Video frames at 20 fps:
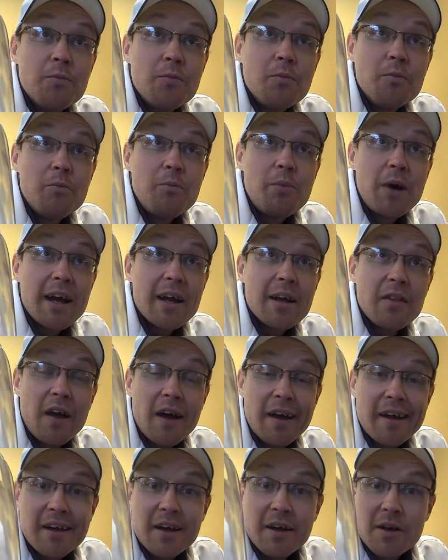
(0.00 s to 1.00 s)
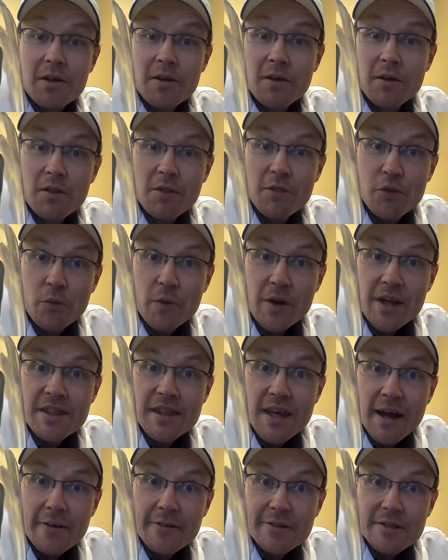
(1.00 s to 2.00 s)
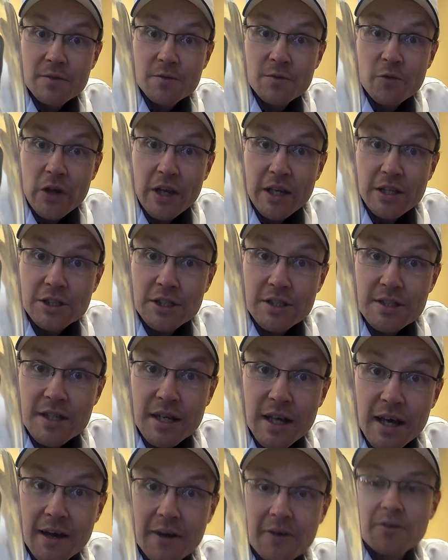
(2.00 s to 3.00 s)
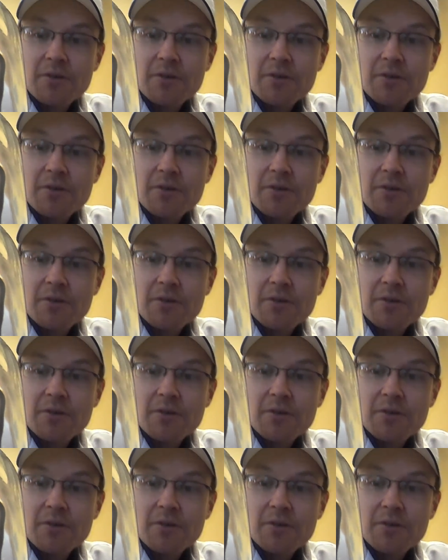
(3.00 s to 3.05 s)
by like 3,000 feet just now.